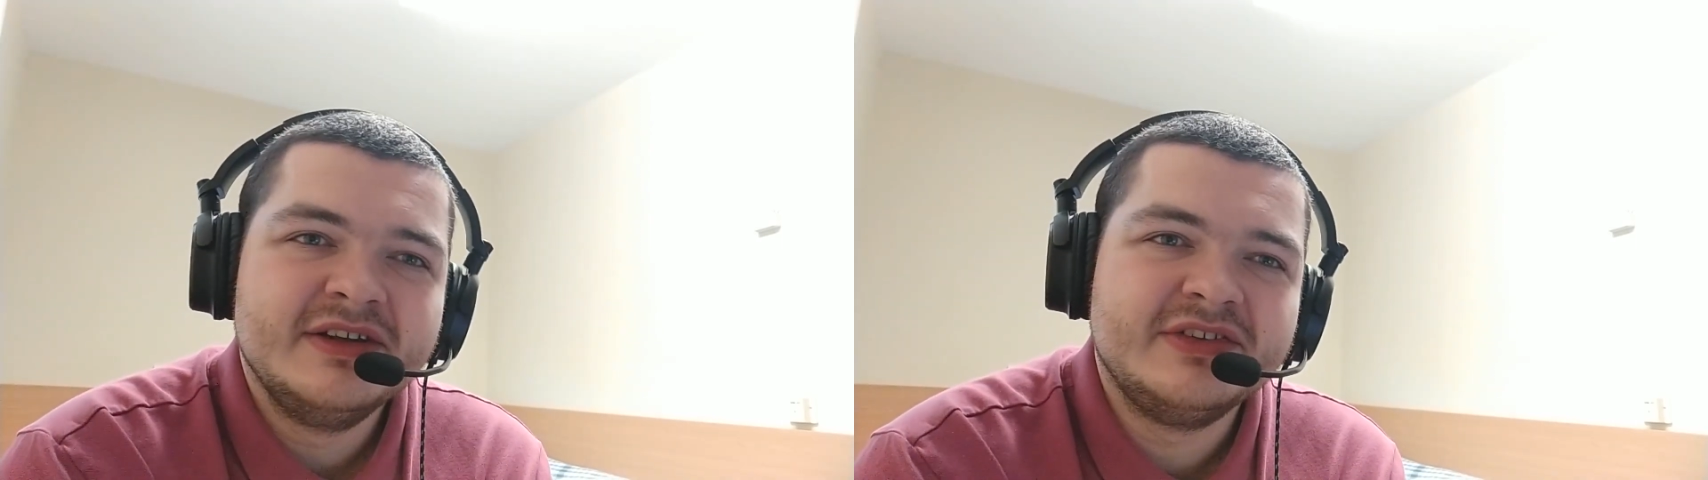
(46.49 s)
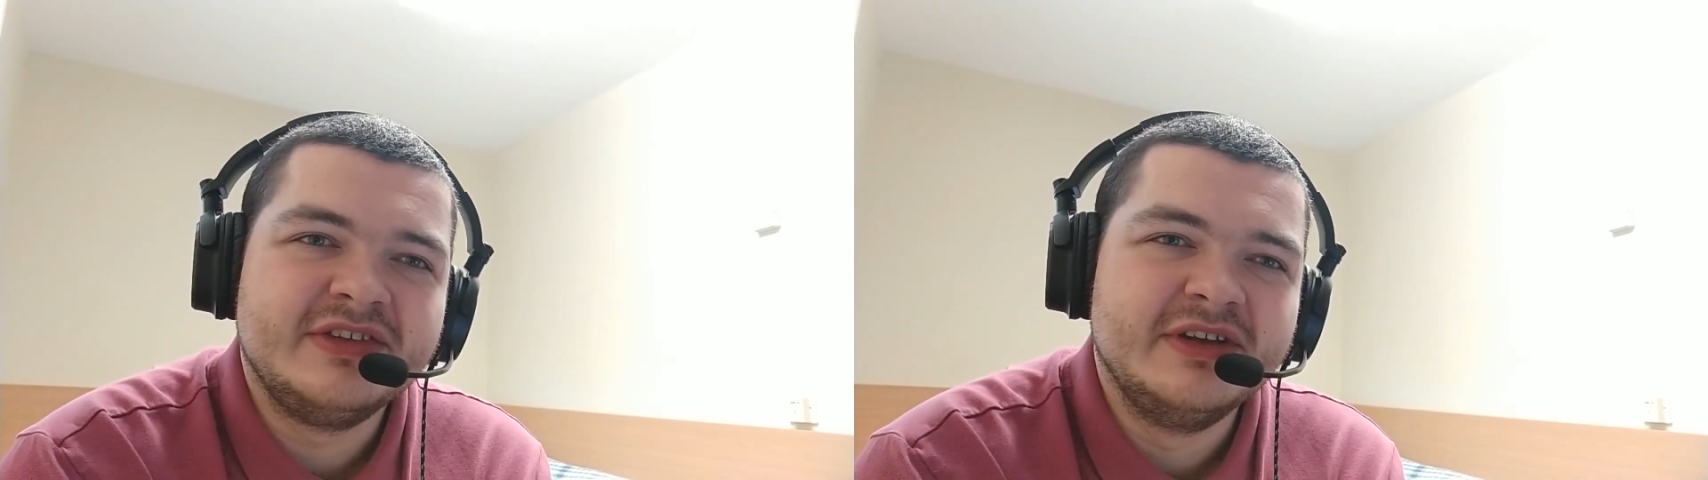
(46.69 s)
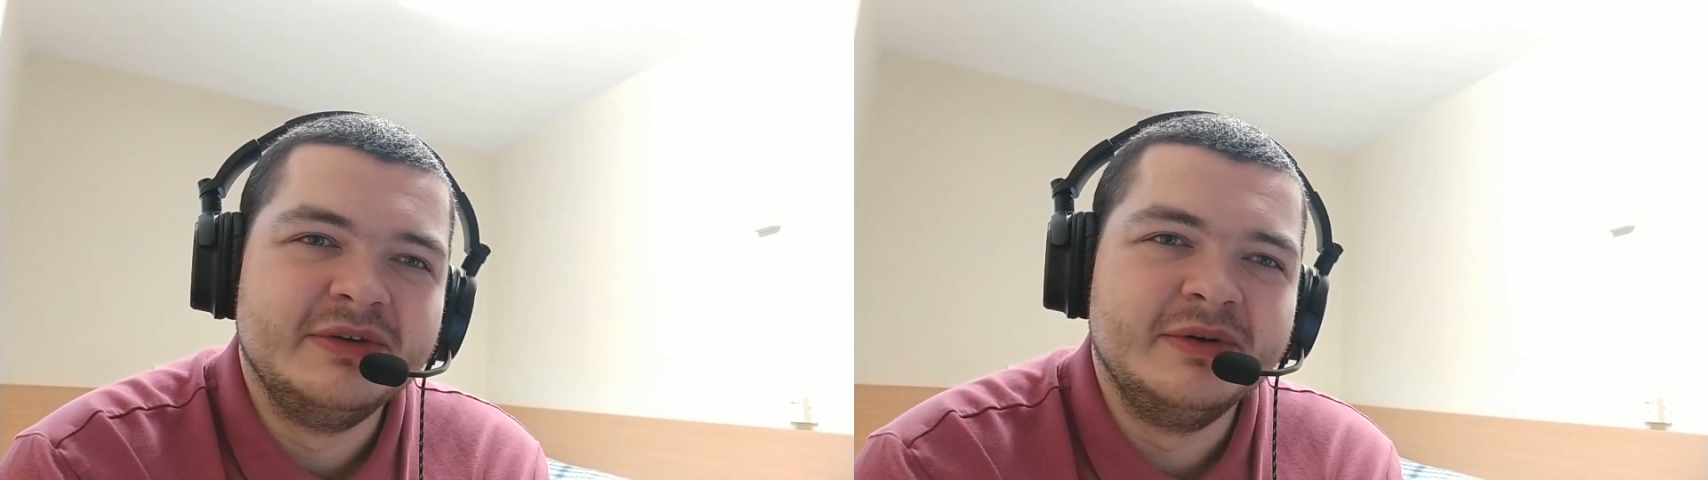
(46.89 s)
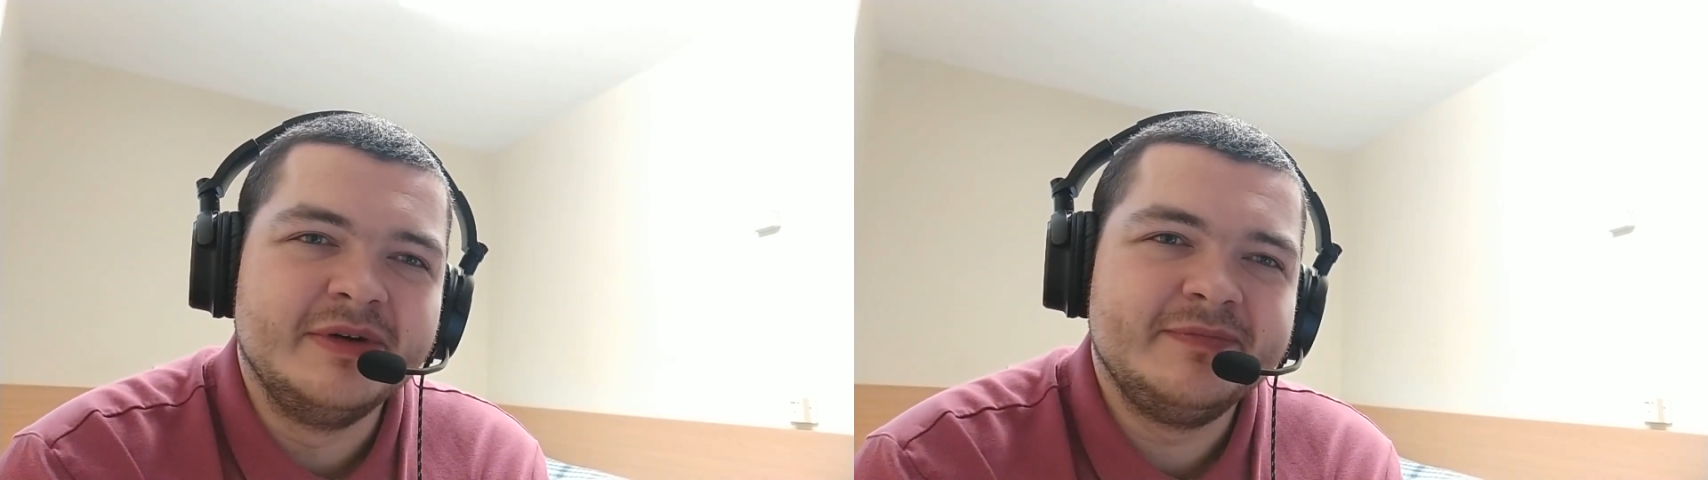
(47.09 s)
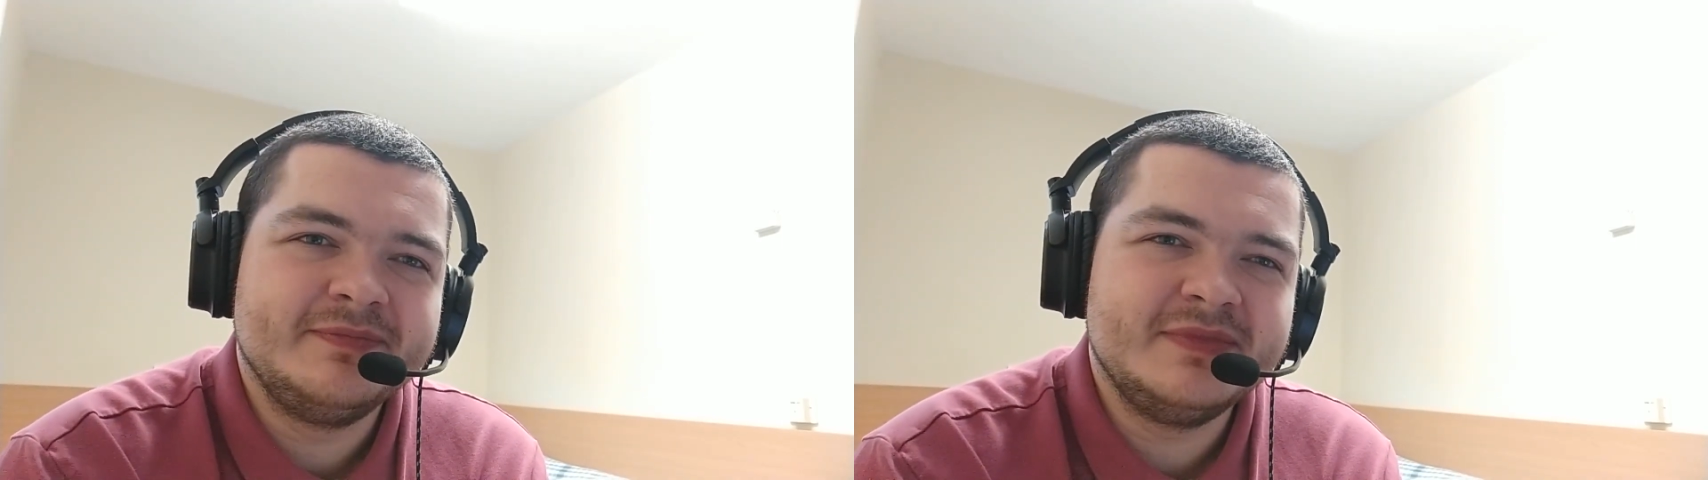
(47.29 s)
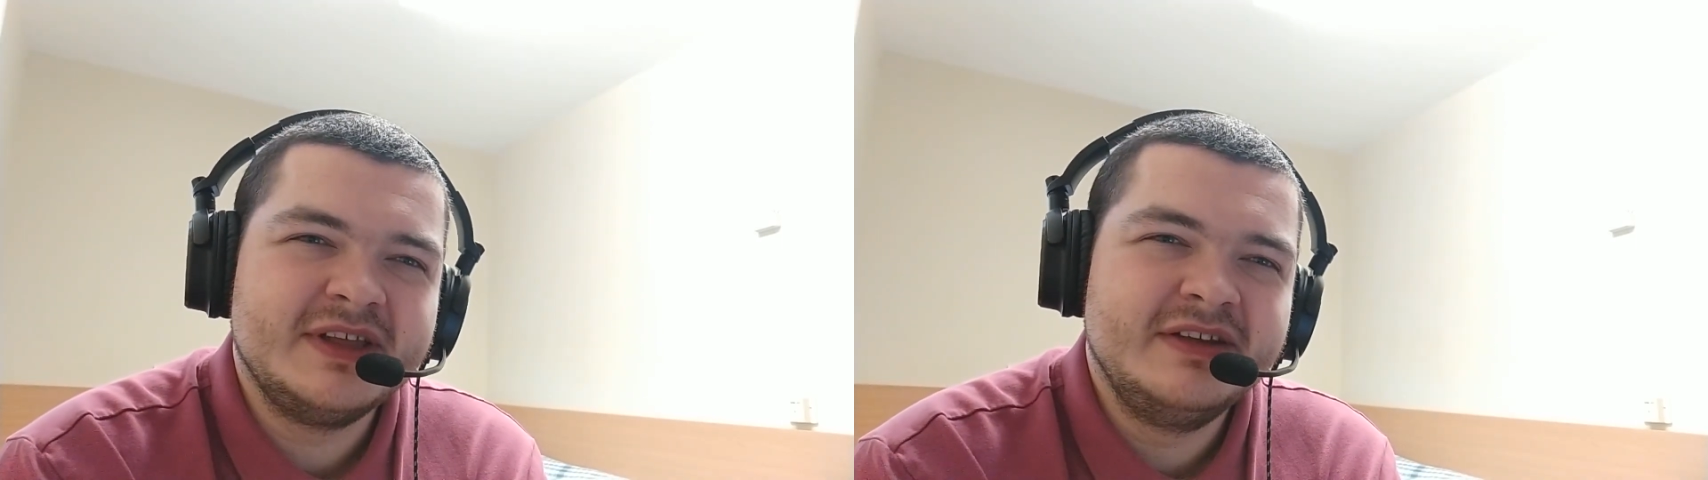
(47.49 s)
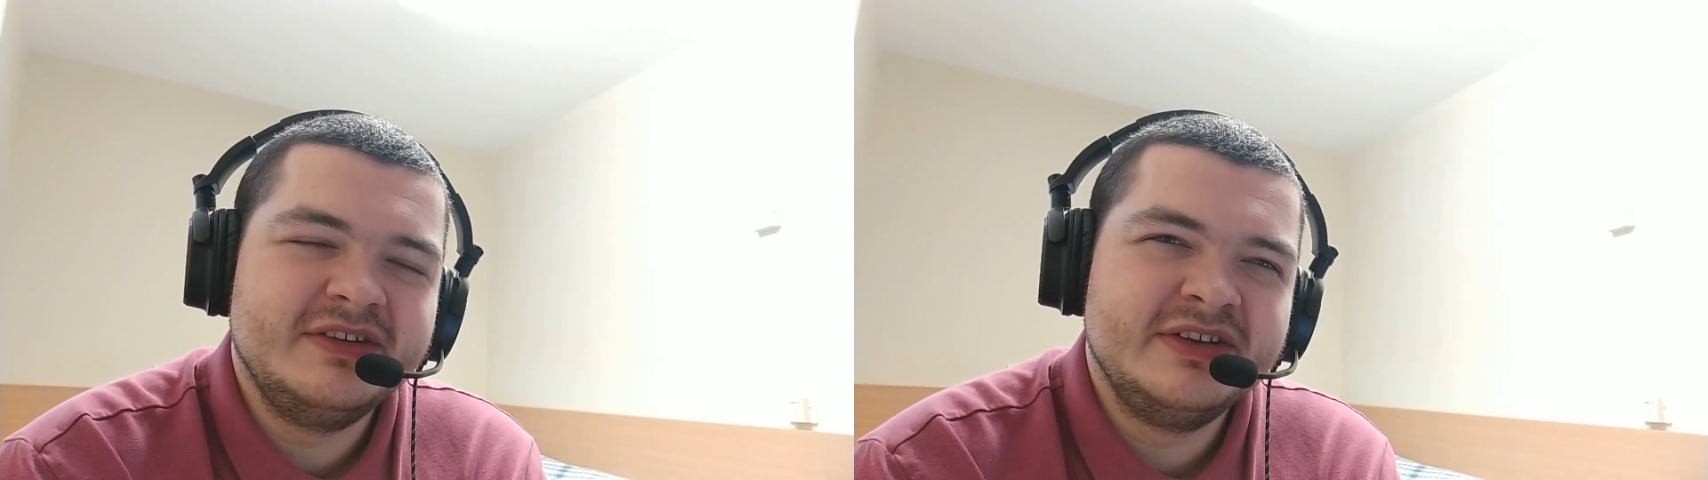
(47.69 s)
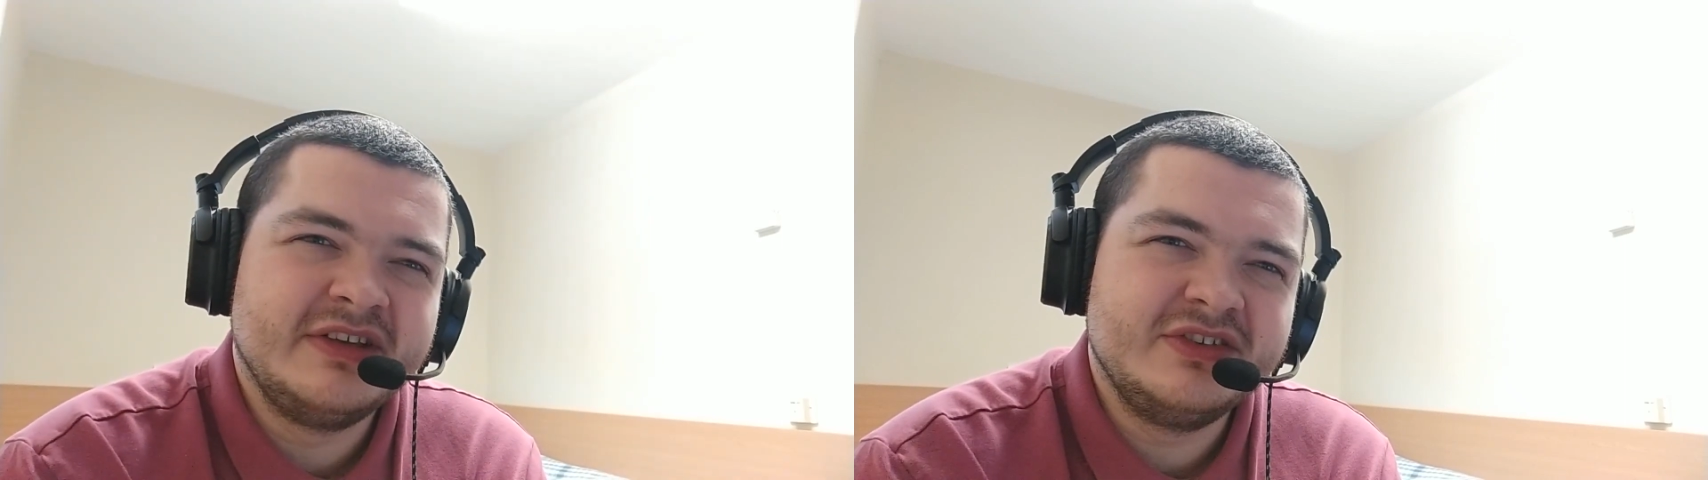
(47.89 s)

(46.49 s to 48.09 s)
So there is